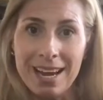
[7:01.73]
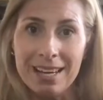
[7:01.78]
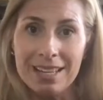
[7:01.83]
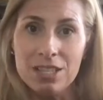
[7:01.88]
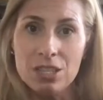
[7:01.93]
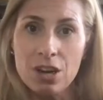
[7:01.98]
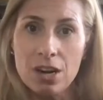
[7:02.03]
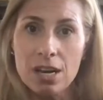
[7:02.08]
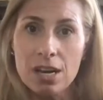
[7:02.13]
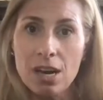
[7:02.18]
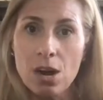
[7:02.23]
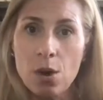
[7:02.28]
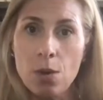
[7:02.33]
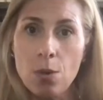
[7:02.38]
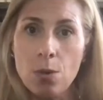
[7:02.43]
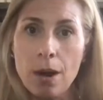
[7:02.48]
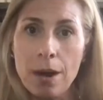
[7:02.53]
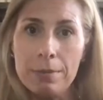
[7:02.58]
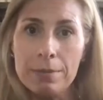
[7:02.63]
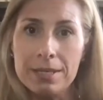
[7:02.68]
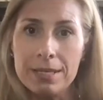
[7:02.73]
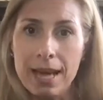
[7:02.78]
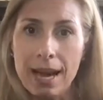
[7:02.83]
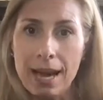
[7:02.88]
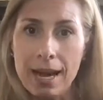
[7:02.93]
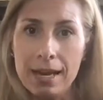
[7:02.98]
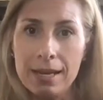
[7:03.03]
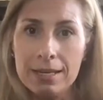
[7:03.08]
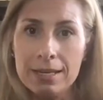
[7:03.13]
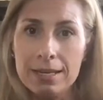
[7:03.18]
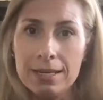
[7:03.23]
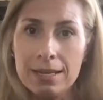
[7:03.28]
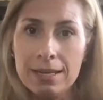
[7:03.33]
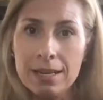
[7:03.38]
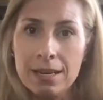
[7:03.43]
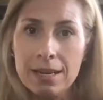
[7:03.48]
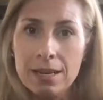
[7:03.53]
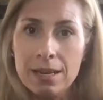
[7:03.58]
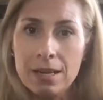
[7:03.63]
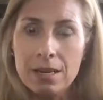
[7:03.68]
Starting a website,
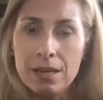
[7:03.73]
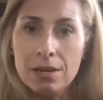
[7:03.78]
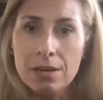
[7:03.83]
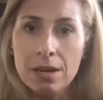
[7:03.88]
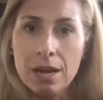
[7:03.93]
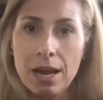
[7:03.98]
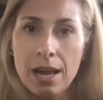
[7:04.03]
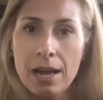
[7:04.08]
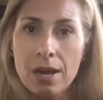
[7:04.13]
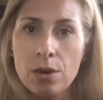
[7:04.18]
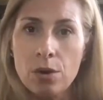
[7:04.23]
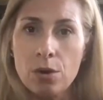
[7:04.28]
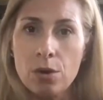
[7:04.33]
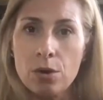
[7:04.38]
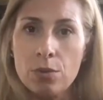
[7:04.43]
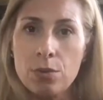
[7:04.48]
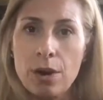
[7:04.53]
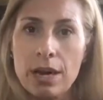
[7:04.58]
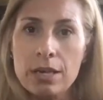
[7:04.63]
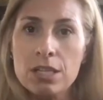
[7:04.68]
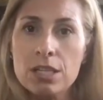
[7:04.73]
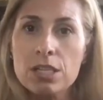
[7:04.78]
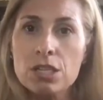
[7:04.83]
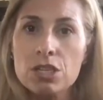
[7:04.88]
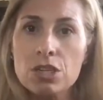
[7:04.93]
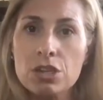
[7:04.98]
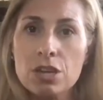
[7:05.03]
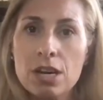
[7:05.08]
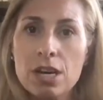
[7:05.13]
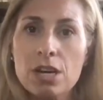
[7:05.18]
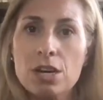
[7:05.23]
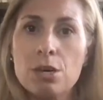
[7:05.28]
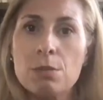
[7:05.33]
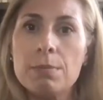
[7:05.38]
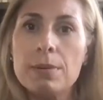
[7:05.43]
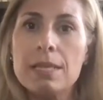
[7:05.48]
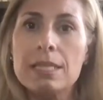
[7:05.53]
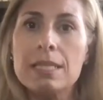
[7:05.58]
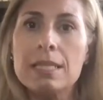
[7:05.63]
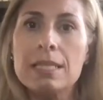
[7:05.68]
okay, or registering your
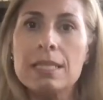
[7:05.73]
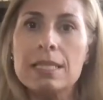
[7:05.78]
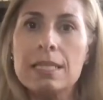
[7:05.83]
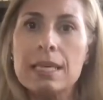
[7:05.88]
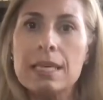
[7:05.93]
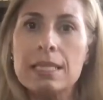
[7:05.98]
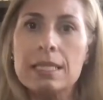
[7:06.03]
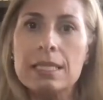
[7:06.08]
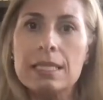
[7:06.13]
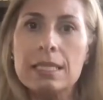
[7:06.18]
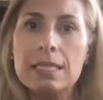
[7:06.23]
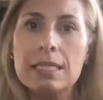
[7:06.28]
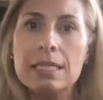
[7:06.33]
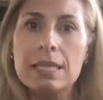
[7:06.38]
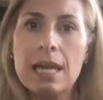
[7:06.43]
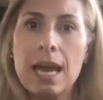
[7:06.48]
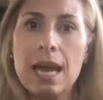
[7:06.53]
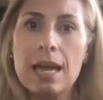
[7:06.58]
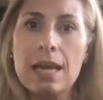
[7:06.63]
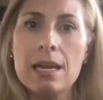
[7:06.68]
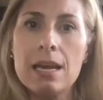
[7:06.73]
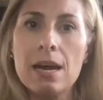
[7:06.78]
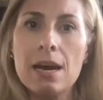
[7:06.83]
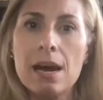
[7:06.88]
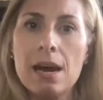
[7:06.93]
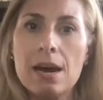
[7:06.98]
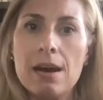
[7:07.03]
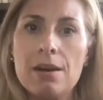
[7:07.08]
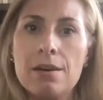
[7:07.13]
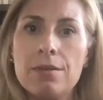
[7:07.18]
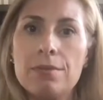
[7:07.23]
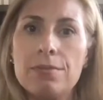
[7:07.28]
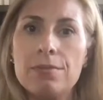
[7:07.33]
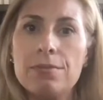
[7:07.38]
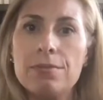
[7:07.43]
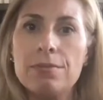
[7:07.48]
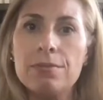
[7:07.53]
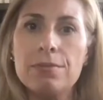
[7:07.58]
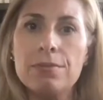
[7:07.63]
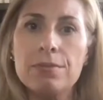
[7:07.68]
business instead
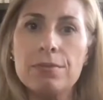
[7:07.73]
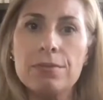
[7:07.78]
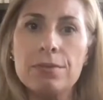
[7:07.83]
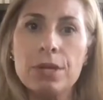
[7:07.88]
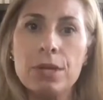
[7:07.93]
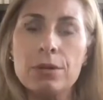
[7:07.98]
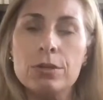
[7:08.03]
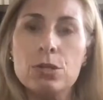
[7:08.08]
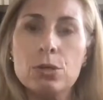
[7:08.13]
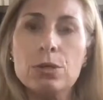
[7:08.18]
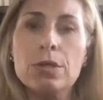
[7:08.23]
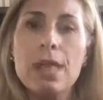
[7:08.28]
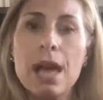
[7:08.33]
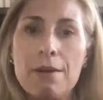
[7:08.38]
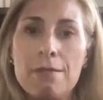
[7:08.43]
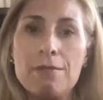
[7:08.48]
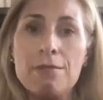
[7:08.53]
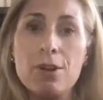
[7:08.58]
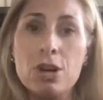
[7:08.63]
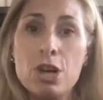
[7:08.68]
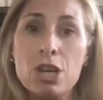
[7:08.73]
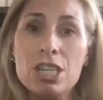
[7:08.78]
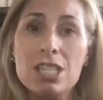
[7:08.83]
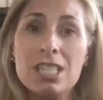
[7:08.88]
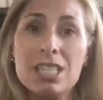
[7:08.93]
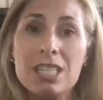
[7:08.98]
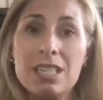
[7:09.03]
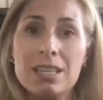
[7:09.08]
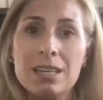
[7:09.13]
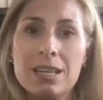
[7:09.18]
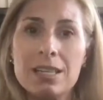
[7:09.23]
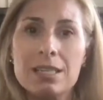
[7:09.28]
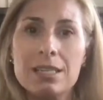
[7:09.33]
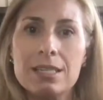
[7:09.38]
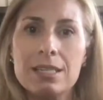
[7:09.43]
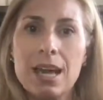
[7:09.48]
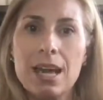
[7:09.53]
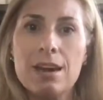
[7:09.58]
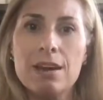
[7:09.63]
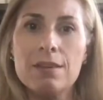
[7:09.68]
of, doing that first
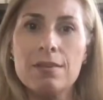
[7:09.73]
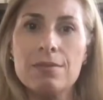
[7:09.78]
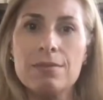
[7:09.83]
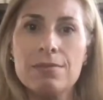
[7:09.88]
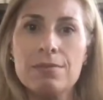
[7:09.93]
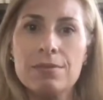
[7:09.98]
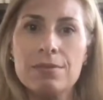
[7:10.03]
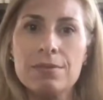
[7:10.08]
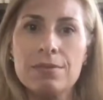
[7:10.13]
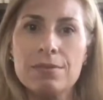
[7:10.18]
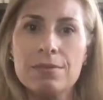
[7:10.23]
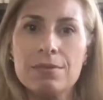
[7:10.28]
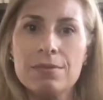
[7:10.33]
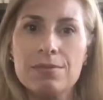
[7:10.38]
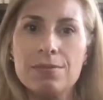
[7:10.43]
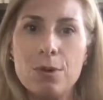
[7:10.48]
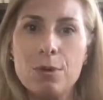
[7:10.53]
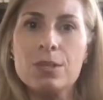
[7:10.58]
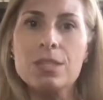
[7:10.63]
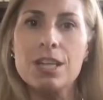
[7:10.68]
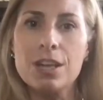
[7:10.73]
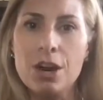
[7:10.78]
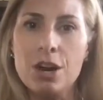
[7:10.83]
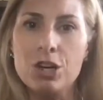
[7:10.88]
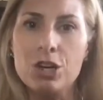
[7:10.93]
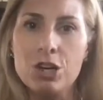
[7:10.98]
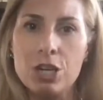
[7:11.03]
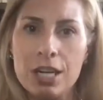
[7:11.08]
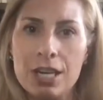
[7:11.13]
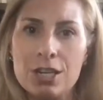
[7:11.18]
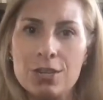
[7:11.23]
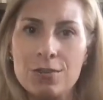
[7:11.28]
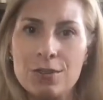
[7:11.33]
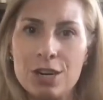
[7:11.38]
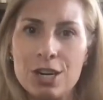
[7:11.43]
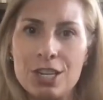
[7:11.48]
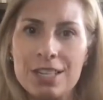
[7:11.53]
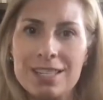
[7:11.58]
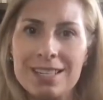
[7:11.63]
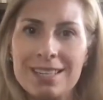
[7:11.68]
instead of focusing on your niche
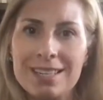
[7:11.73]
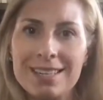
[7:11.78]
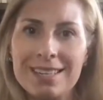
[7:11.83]
first.